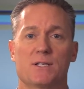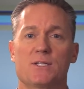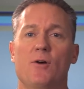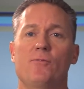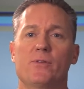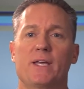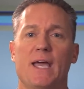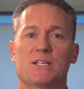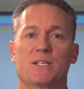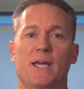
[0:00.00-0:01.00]
it's helpful to
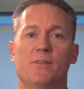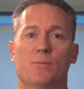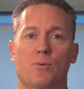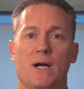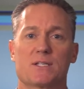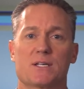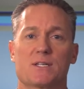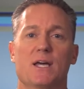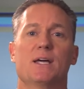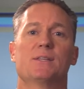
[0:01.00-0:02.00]
cascade the process